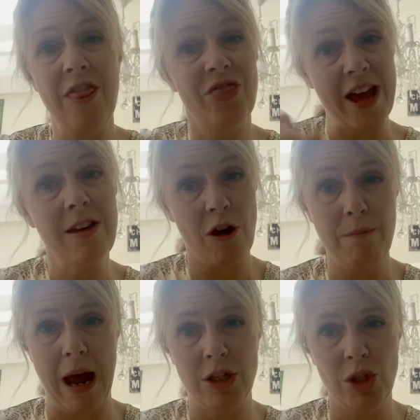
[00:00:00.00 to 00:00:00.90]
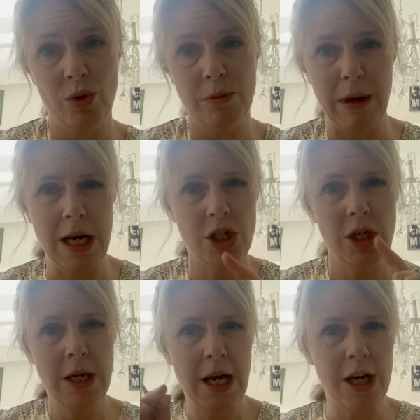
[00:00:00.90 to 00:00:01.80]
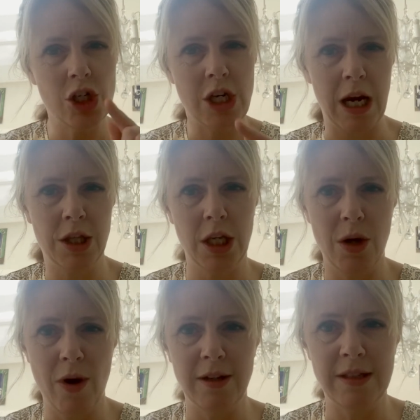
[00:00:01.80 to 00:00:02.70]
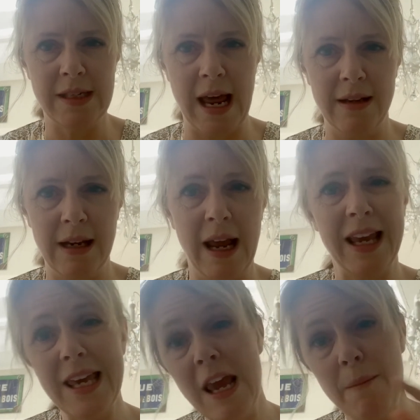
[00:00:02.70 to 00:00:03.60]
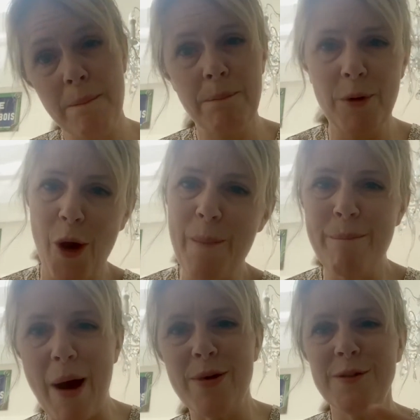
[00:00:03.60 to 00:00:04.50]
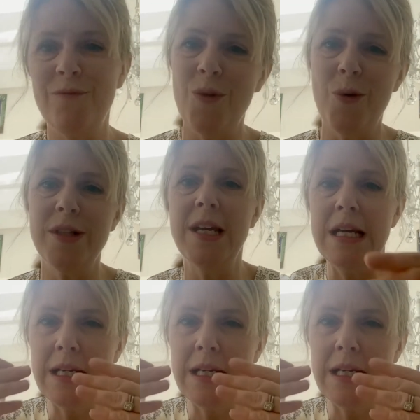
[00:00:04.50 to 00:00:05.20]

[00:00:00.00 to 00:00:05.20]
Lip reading: then go back to your speech and check that you understand it and keep going backwards and forwards